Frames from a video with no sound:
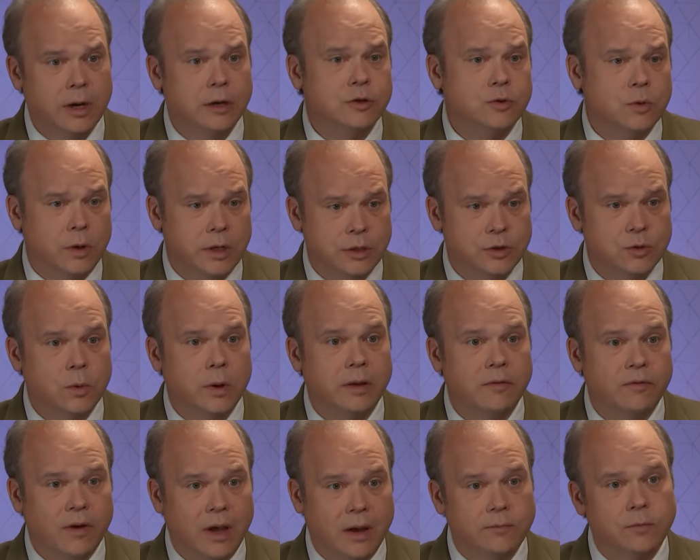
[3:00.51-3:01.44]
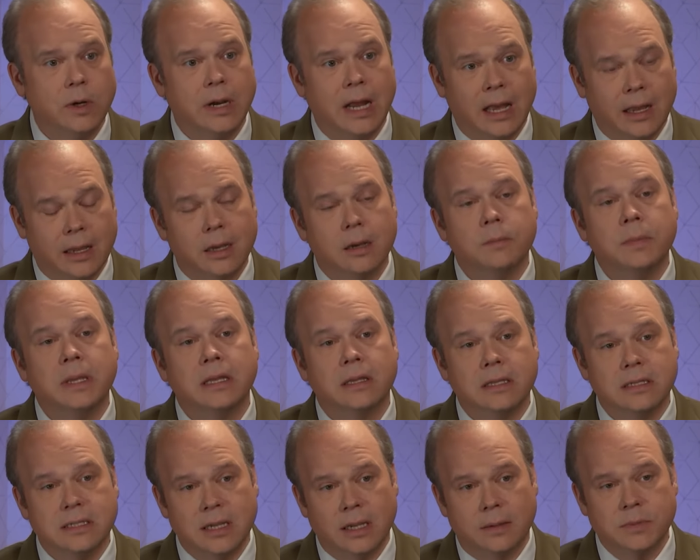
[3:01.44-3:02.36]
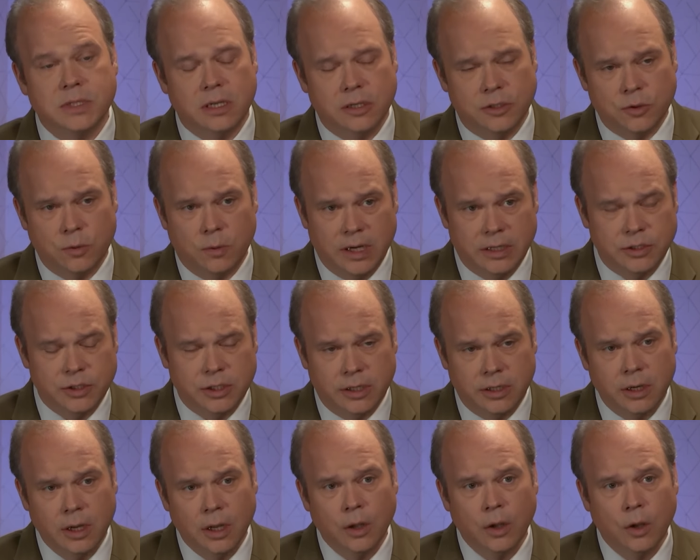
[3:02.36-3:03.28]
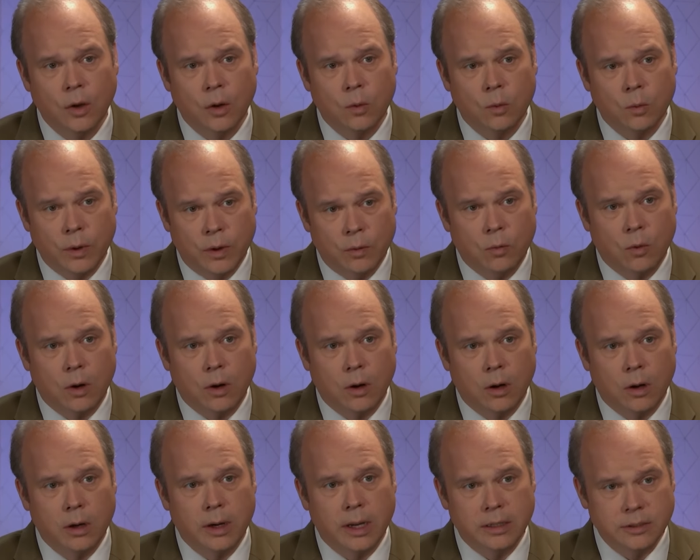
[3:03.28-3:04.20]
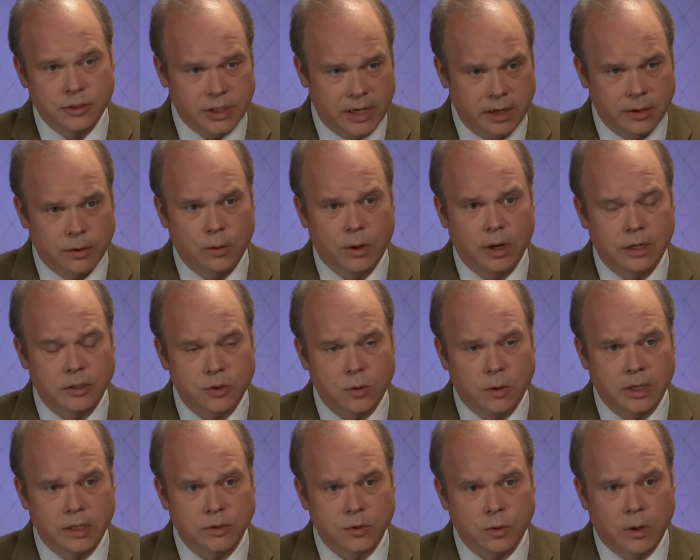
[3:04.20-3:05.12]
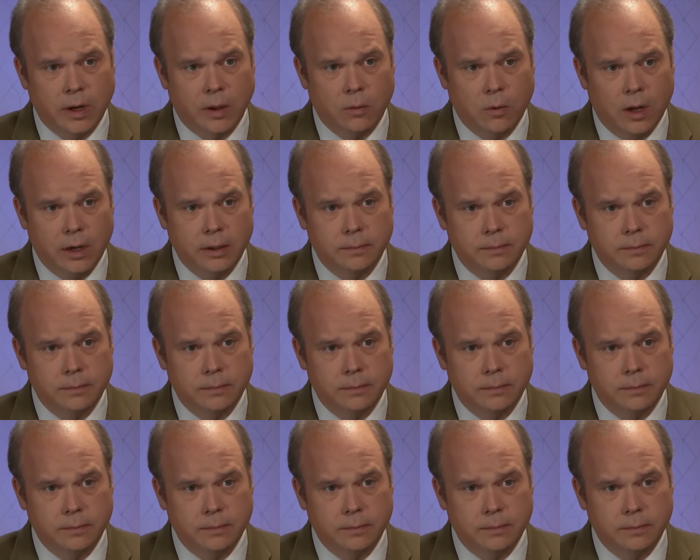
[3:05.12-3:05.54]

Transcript: 2025 we're not going to be in the same situation we were in January 2021?